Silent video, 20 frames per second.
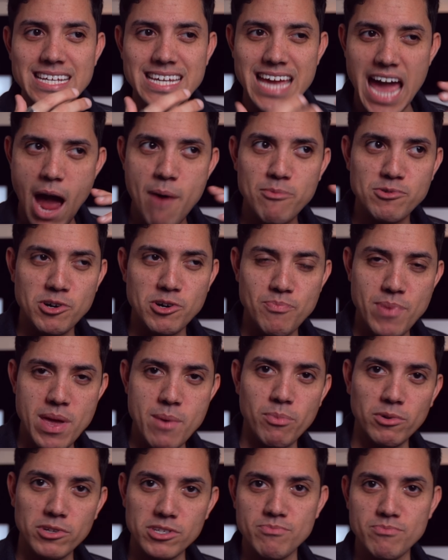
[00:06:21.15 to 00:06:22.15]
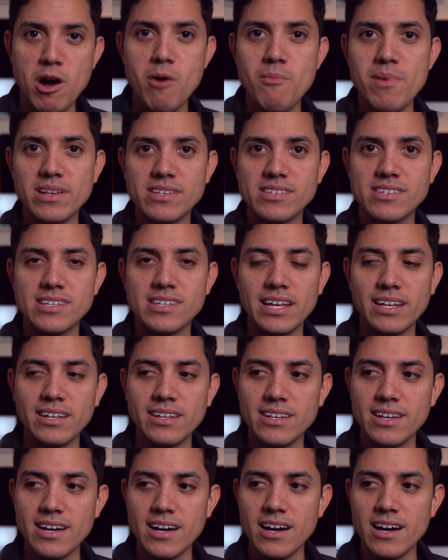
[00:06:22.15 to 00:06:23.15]
capture people's moments.
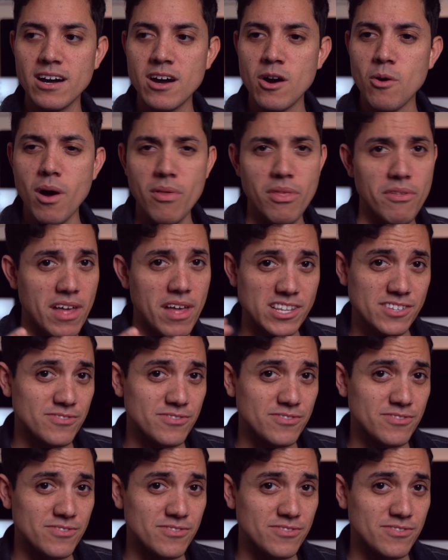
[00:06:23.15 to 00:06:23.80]
And whether that's